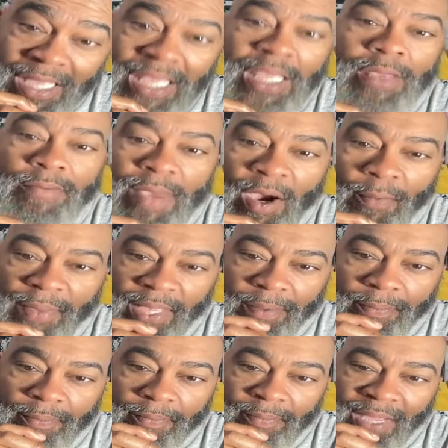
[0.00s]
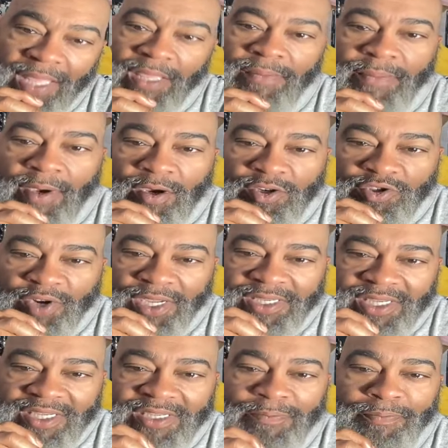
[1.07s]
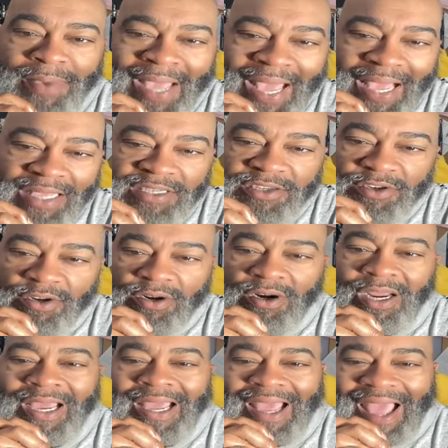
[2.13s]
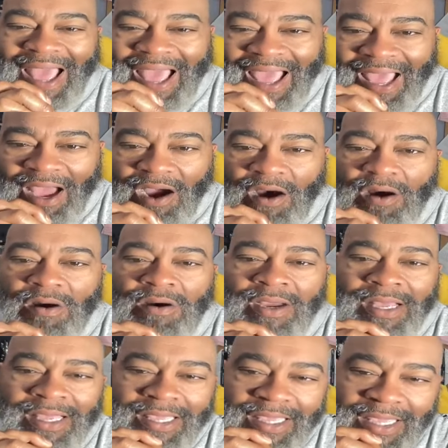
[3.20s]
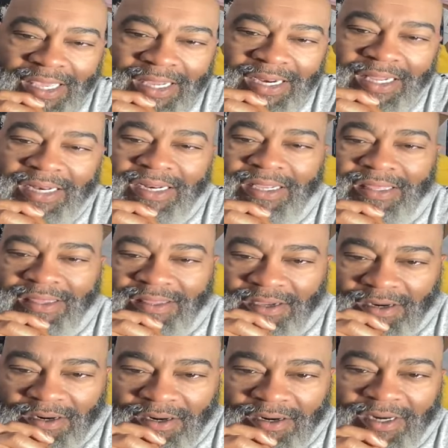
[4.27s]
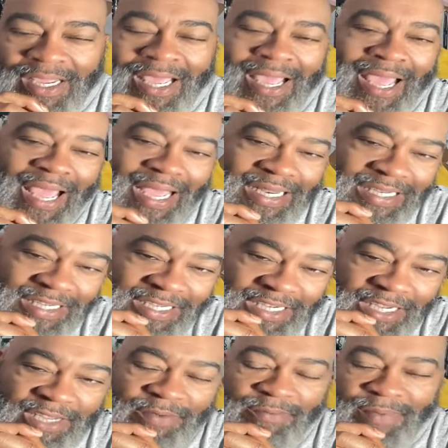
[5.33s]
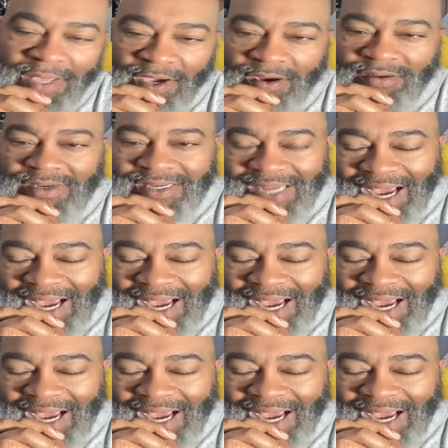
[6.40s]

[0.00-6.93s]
Email me. My email address is Pastor Al Kennon III at gmail.com.